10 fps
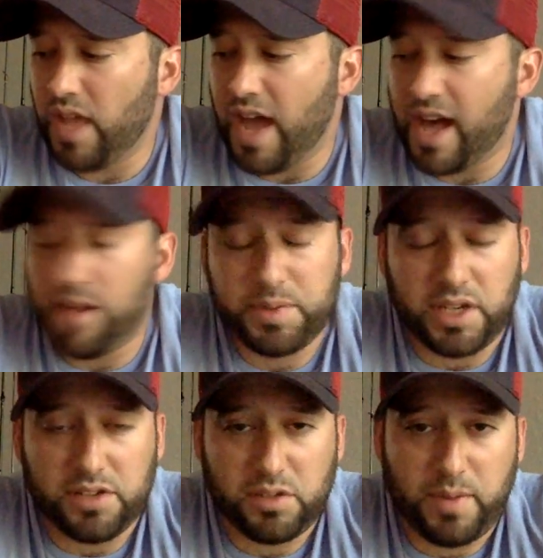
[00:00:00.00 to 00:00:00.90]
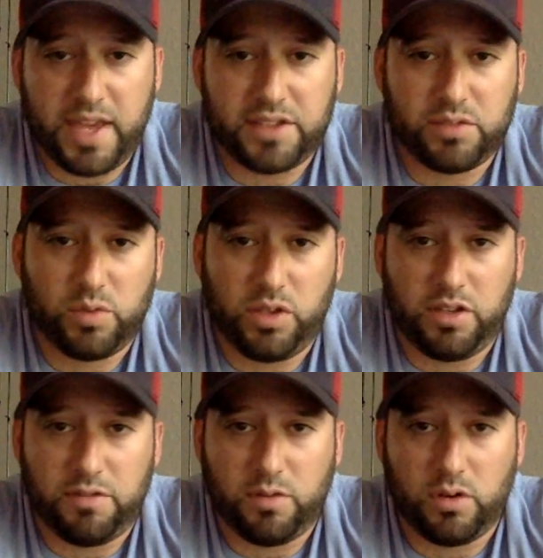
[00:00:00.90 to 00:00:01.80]
Alps also makes really
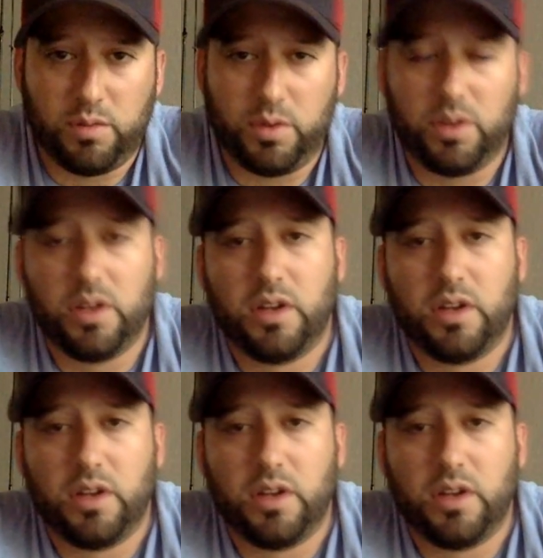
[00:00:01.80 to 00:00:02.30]
affordable